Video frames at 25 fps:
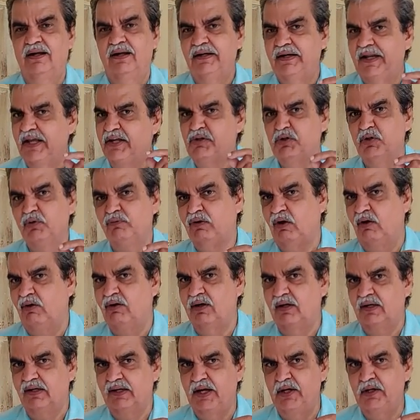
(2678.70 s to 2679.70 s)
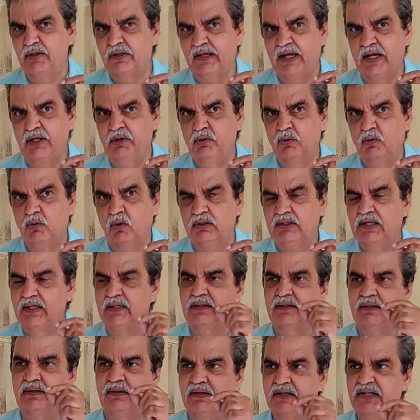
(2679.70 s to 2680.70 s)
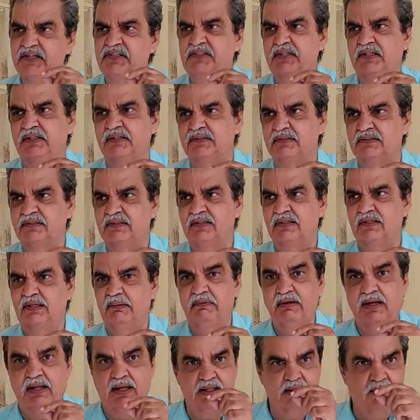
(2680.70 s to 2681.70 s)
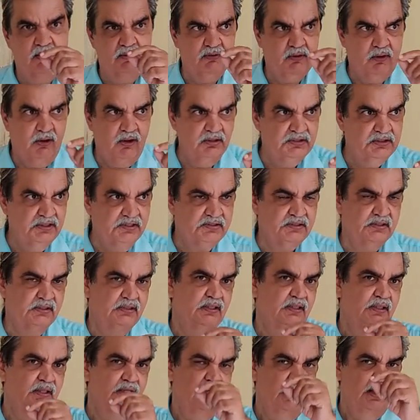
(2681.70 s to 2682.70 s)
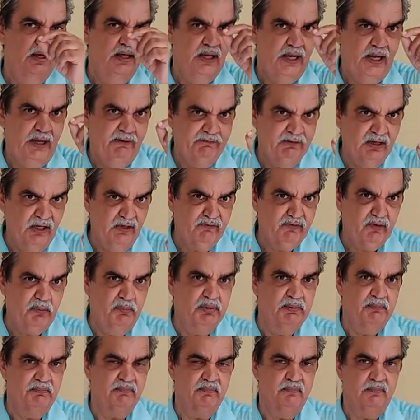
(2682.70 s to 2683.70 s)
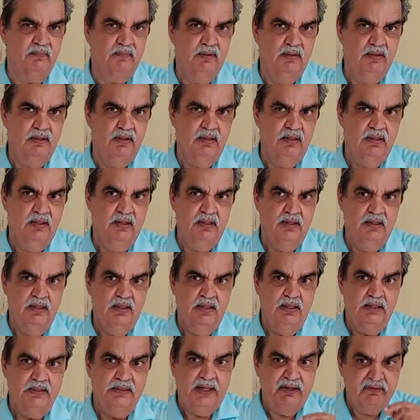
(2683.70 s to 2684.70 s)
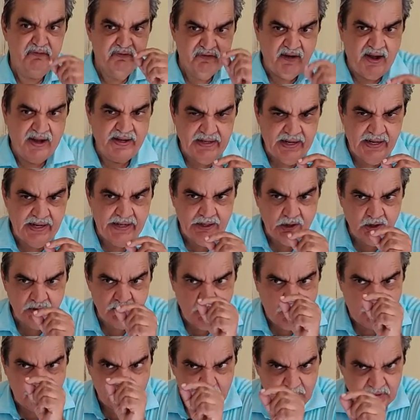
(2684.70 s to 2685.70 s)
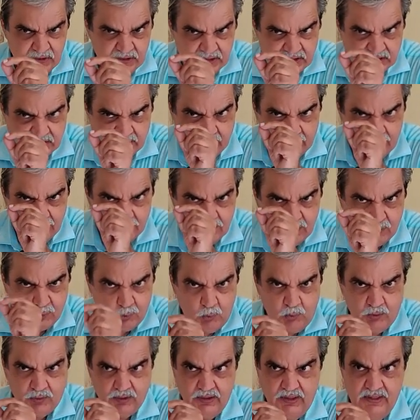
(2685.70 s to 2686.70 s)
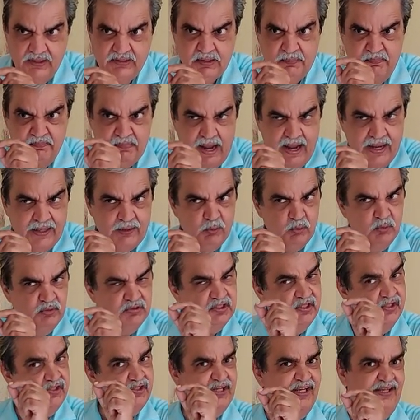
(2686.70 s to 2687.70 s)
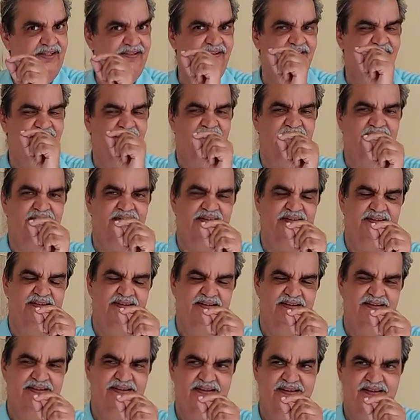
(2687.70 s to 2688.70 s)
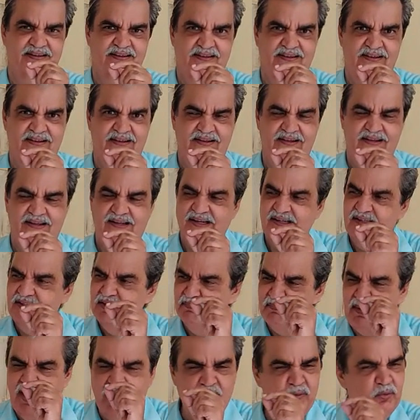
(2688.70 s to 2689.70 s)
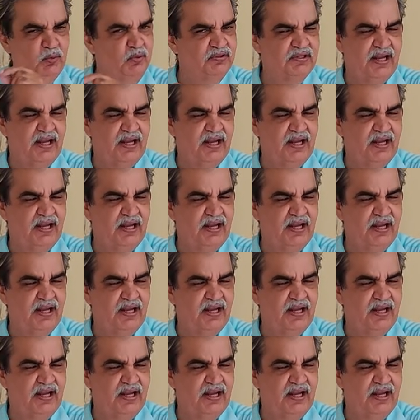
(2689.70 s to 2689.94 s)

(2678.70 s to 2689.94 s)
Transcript: takes you forward. Can you go that distance? I mean, all this I have learned from him. That finally on the opposite side of the road is a man who is in chains, is a man who is